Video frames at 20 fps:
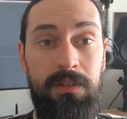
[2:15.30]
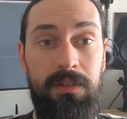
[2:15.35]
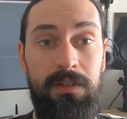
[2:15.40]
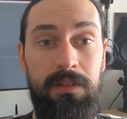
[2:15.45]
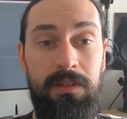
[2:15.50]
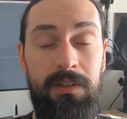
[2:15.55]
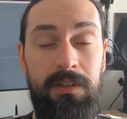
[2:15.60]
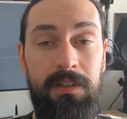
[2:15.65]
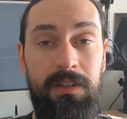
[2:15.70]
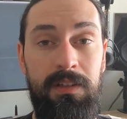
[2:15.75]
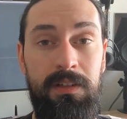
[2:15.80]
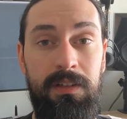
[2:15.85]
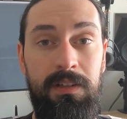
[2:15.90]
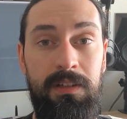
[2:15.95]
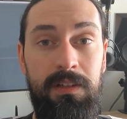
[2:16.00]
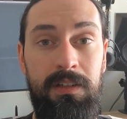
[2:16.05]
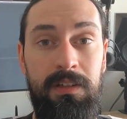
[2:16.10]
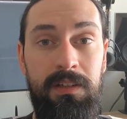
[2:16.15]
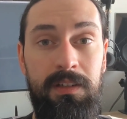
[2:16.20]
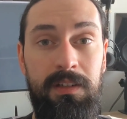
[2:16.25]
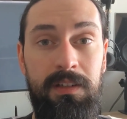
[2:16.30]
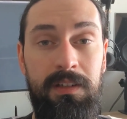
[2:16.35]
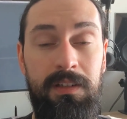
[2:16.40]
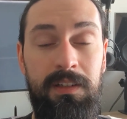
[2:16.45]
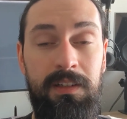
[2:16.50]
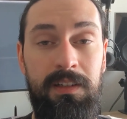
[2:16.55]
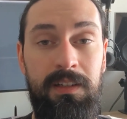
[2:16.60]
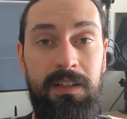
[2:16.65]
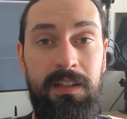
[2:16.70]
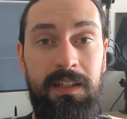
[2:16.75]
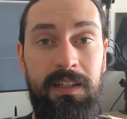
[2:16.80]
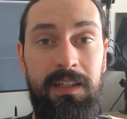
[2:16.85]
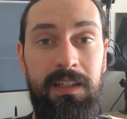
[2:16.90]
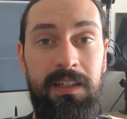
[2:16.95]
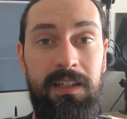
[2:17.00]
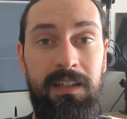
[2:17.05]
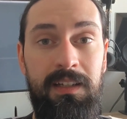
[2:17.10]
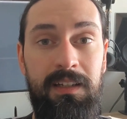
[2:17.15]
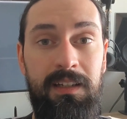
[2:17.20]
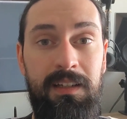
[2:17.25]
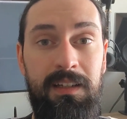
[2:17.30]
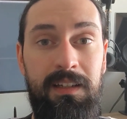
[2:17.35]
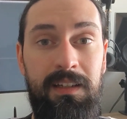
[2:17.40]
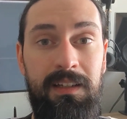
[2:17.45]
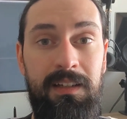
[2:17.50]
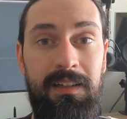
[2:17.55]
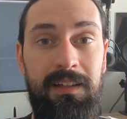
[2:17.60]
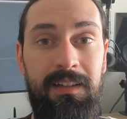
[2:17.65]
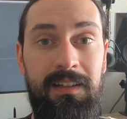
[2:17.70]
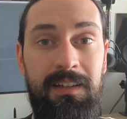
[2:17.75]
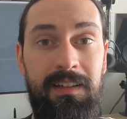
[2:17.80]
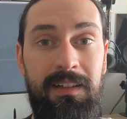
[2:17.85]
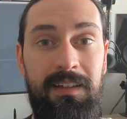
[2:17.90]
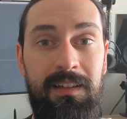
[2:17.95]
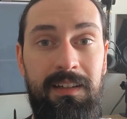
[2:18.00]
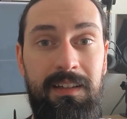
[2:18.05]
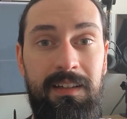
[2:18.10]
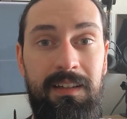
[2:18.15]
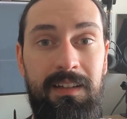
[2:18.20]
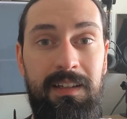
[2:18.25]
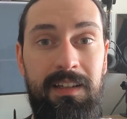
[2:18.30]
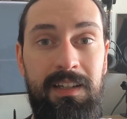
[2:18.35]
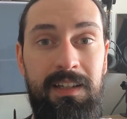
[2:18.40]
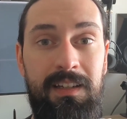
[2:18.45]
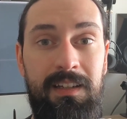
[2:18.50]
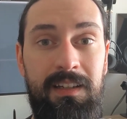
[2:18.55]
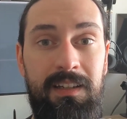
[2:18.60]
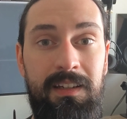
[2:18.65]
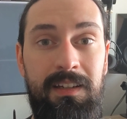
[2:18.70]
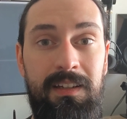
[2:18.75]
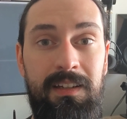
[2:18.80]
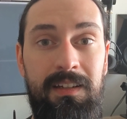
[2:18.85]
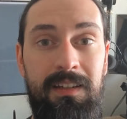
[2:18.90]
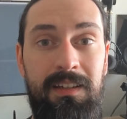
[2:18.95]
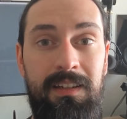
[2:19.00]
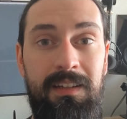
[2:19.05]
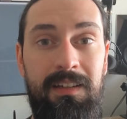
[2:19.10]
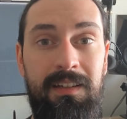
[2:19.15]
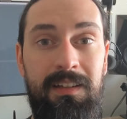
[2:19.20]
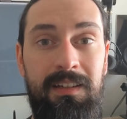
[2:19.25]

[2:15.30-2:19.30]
(no one is talking)